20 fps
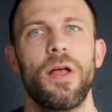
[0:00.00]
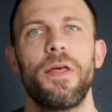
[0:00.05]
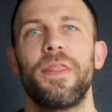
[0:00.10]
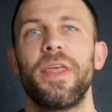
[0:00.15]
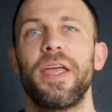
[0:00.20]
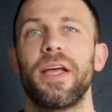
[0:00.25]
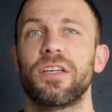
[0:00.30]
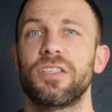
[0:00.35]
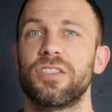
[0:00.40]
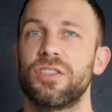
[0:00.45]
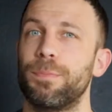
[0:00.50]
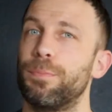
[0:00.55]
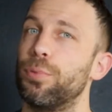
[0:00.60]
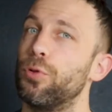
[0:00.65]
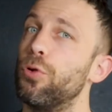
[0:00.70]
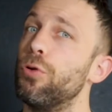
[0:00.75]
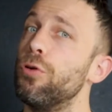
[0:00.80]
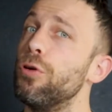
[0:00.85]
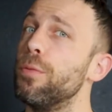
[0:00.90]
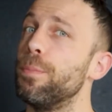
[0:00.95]
the
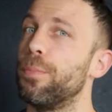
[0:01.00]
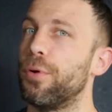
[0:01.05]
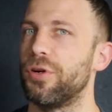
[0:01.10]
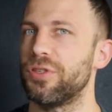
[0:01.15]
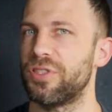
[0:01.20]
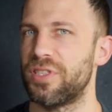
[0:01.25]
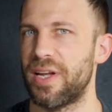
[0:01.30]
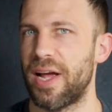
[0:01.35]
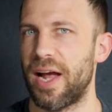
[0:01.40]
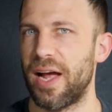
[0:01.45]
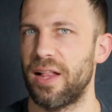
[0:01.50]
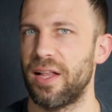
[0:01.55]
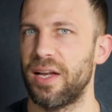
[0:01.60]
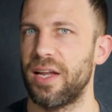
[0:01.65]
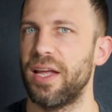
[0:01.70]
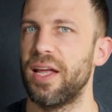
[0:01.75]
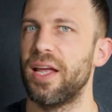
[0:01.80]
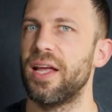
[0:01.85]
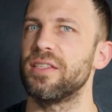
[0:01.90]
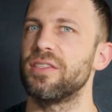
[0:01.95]
explorer
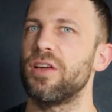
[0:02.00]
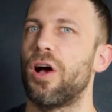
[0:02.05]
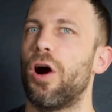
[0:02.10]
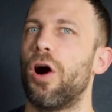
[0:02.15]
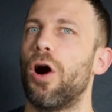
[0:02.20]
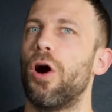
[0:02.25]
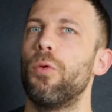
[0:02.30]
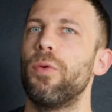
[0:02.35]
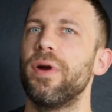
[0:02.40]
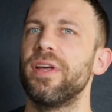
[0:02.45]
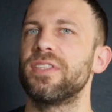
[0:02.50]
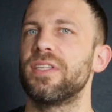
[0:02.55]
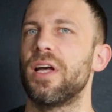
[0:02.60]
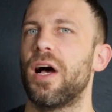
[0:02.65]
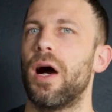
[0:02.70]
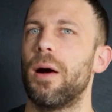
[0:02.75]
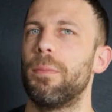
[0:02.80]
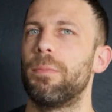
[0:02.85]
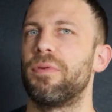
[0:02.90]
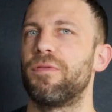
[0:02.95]
personality is always
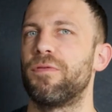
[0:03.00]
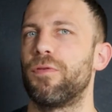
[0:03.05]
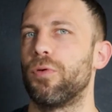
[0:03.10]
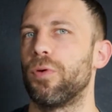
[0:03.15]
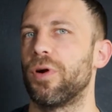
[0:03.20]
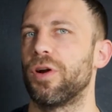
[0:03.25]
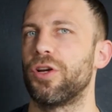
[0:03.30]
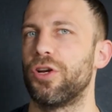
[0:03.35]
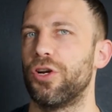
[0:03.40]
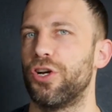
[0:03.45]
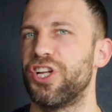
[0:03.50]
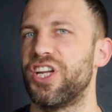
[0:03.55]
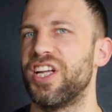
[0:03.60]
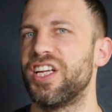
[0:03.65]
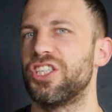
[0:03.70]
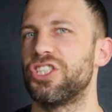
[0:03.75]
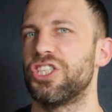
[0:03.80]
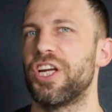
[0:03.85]
up for a good